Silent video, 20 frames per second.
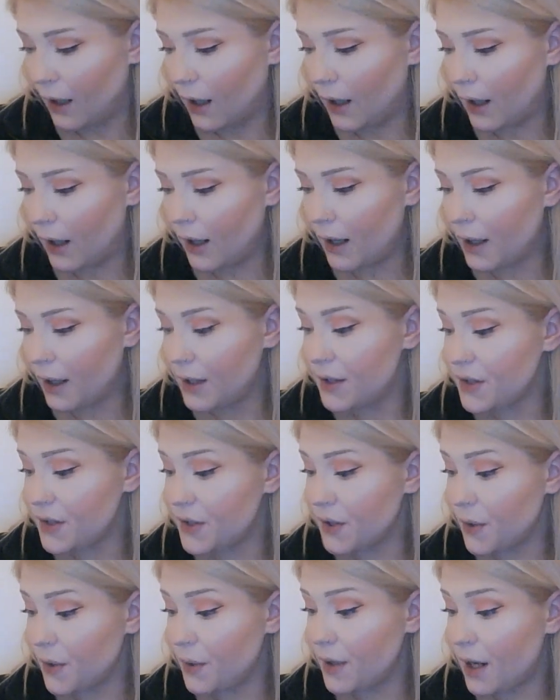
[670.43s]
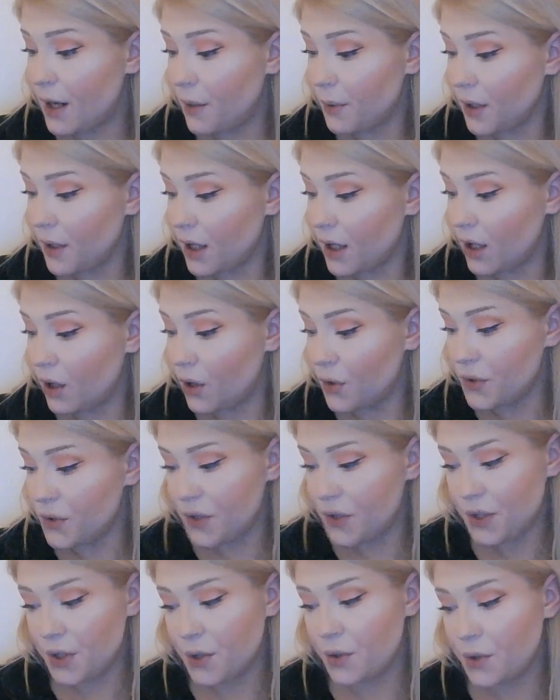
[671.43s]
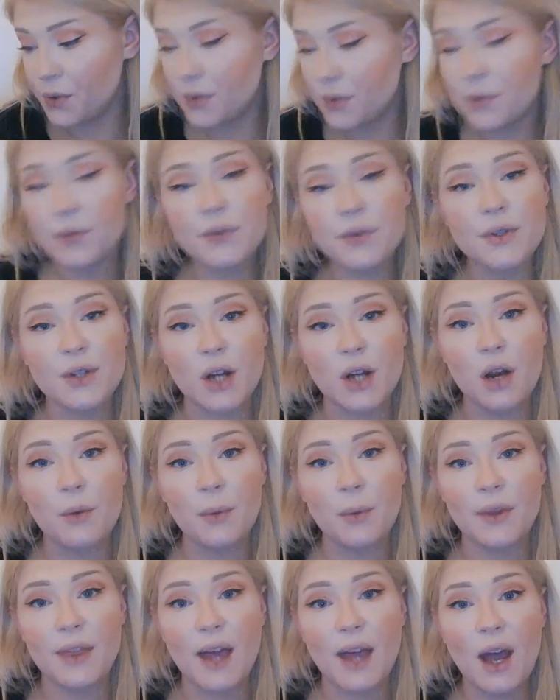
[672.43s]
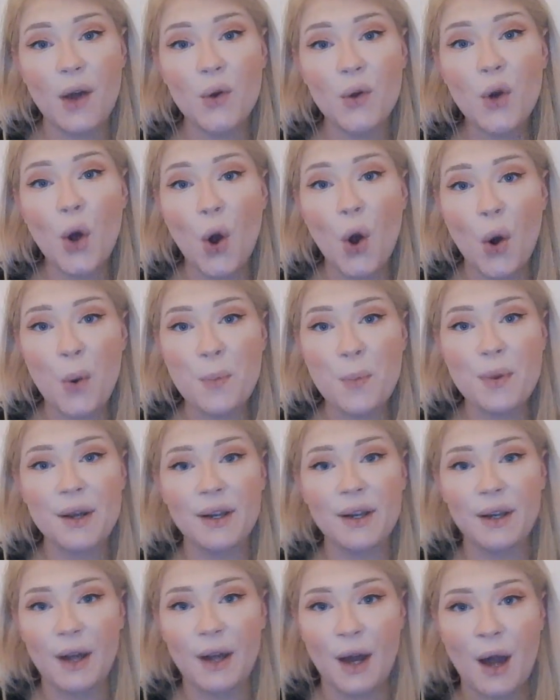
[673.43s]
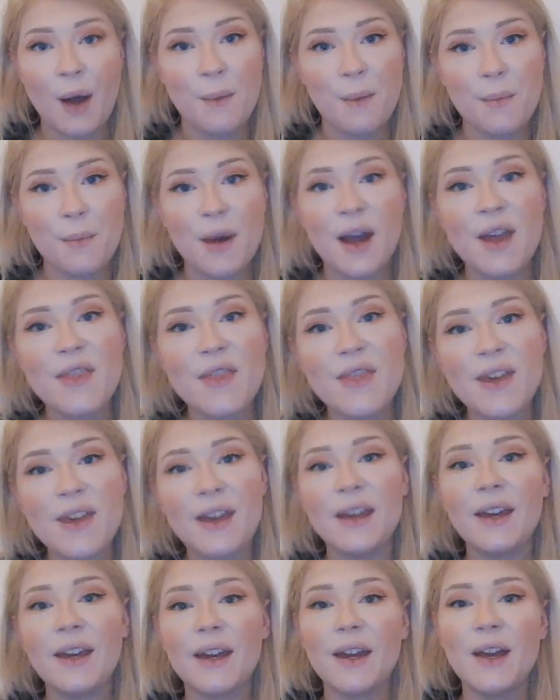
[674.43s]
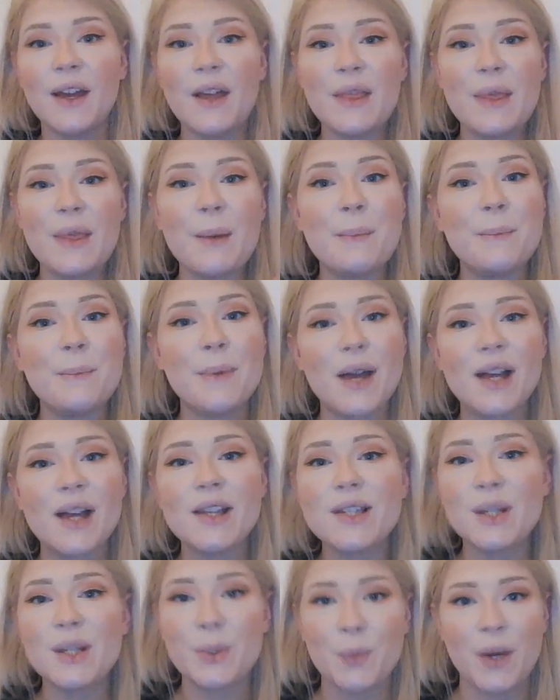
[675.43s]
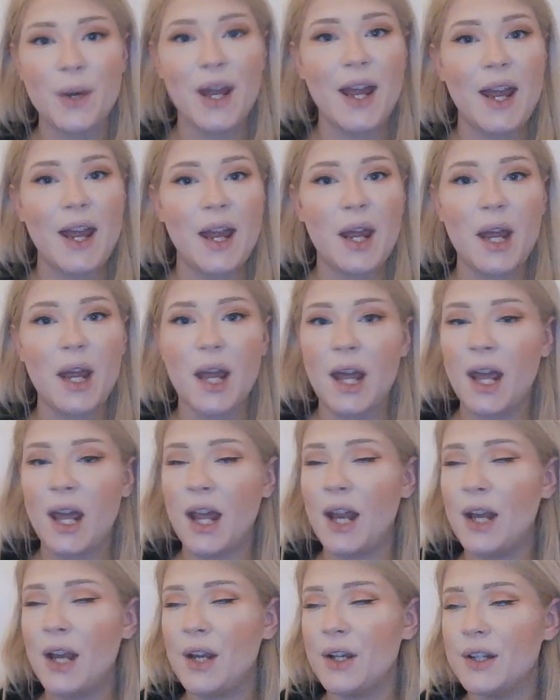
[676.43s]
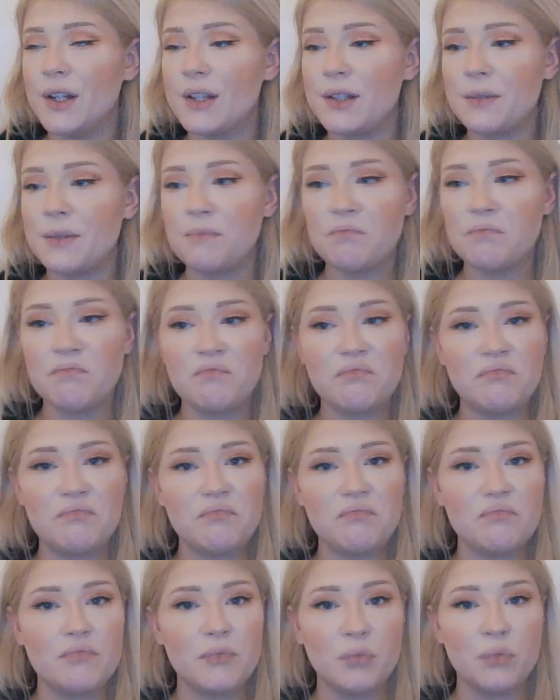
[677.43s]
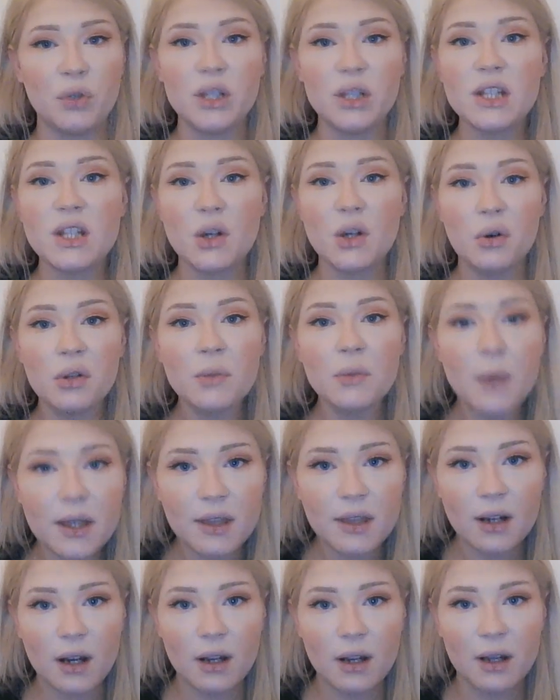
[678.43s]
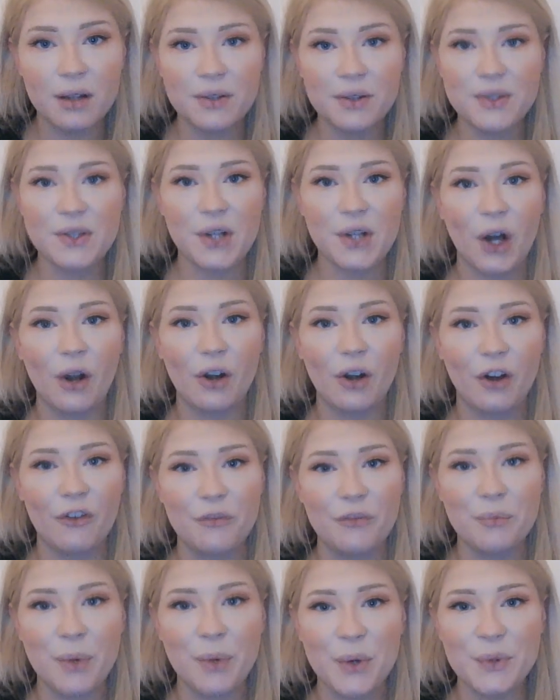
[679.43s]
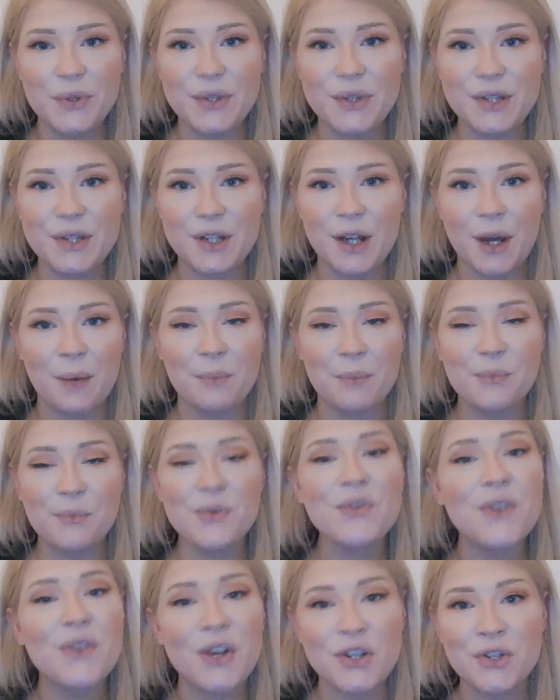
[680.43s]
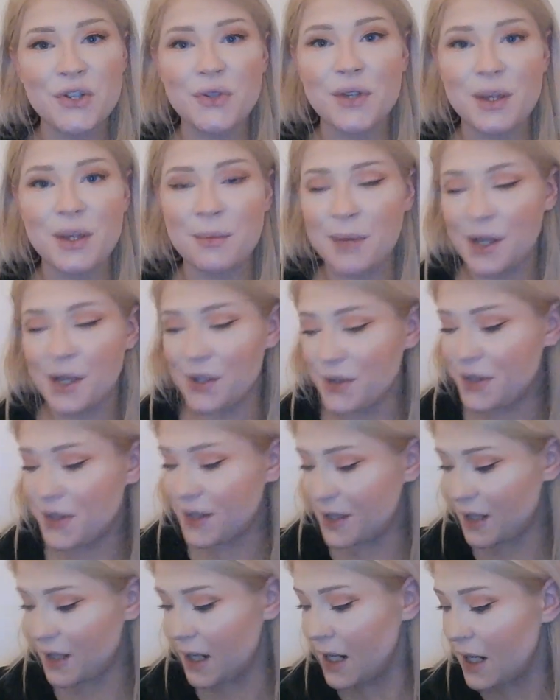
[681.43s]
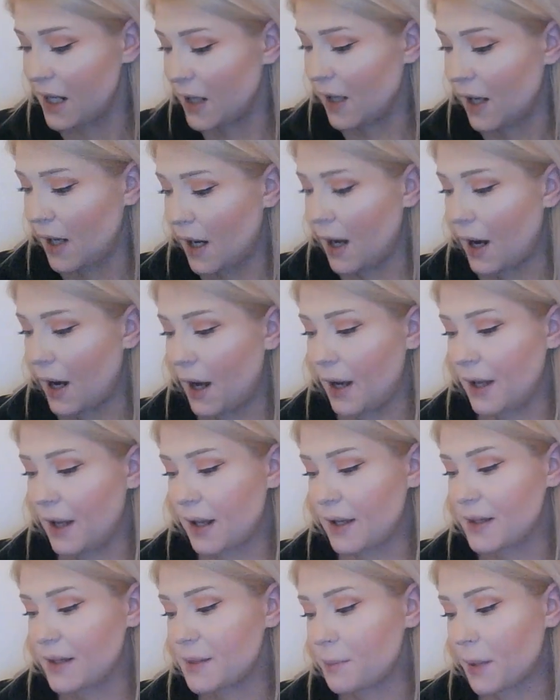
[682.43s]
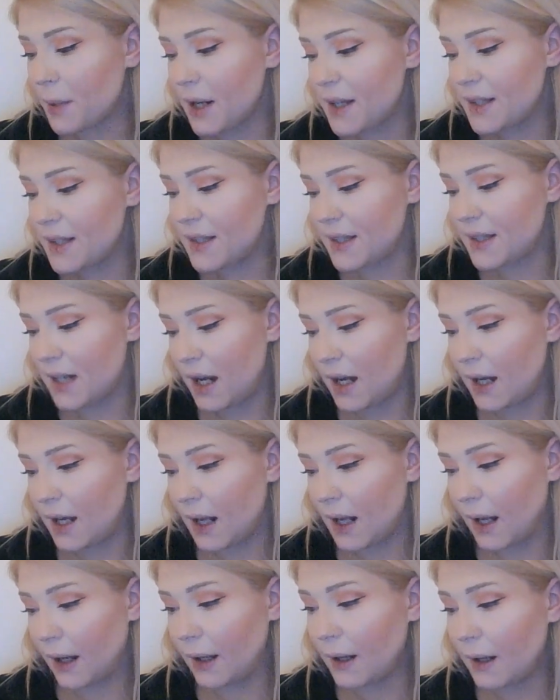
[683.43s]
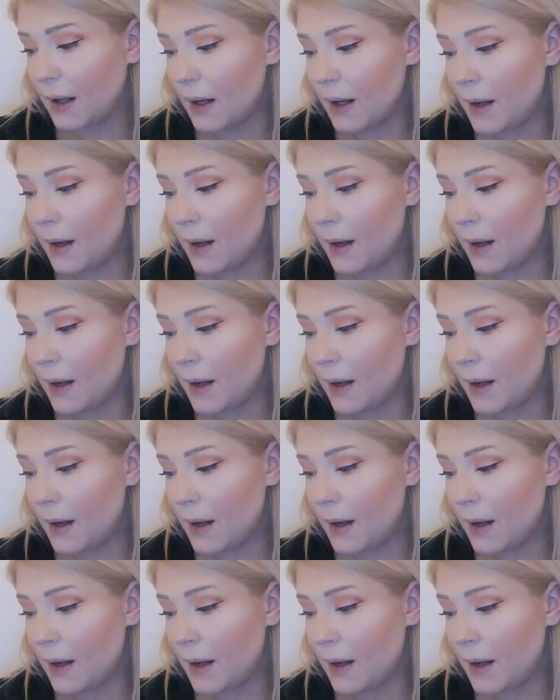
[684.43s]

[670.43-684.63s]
Uh, so now we're going to also start with how to open up. I think the best way and really the only way that I start off most um, professional emails is by stating,